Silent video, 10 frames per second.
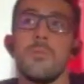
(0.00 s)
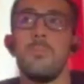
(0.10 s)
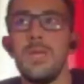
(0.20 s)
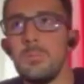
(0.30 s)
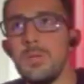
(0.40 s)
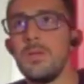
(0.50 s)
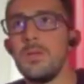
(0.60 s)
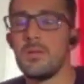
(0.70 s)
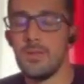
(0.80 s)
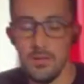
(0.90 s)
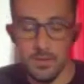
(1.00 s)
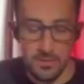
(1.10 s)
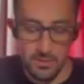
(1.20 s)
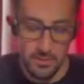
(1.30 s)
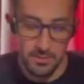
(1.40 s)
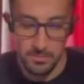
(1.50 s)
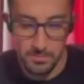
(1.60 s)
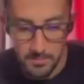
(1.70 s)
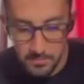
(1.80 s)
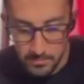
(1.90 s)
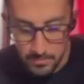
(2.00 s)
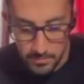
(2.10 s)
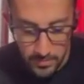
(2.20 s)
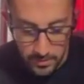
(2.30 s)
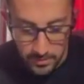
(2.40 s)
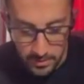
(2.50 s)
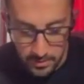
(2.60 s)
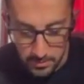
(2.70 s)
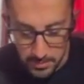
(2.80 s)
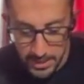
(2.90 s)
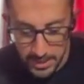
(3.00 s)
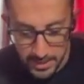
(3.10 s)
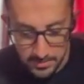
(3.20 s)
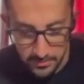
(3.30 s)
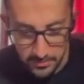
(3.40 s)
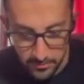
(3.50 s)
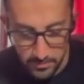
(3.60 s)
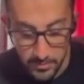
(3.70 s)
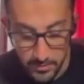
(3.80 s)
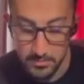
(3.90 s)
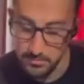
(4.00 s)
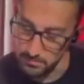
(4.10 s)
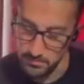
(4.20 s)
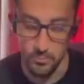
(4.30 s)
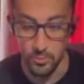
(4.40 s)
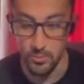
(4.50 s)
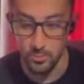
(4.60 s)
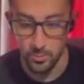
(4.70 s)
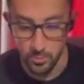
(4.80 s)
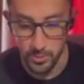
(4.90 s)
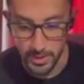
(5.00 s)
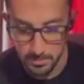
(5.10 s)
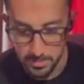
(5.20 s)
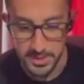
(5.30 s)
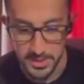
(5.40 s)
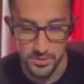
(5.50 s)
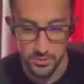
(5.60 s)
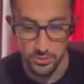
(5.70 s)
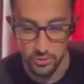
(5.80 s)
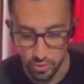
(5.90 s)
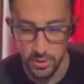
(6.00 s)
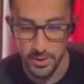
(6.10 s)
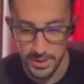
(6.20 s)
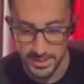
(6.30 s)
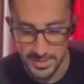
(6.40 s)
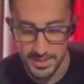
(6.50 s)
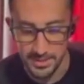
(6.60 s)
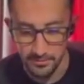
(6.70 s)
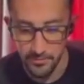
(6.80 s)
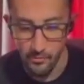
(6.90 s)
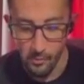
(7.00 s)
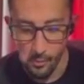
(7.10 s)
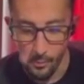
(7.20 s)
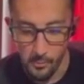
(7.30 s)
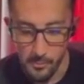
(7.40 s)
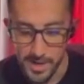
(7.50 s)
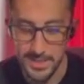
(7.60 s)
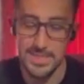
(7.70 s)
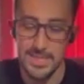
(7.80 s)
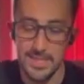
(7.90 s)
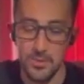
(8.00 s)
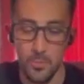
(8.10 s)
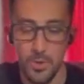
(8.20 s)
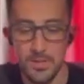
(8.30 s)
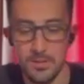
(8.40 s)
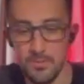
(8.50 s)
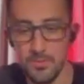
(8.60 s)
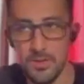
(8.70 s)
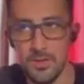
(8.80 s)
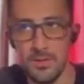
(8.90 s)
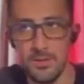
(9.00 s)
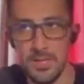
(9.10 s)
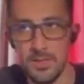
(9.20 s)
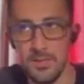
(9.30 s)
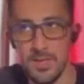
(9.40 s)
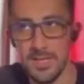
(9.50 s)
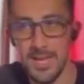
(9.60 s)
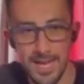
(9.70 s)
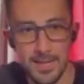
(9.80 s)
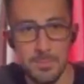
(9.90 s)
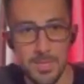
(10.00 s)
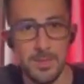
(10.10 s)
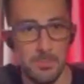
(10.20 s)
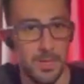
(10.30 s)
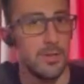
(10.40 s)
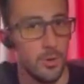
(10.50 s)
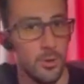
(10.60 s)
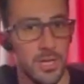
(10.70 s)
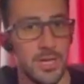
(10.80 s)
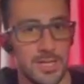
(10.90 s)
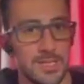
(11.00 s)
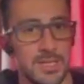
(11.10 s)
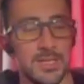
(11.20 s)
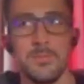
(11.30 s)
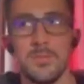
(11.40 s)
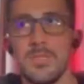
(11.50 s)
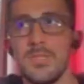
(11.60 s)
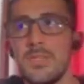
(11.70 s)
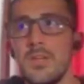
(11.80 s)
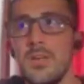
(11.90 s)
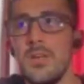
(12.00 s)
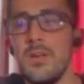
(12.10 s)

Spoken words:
maybe the main aspect when it pertains to drawing itself, I'd say the one that can become annoying at times is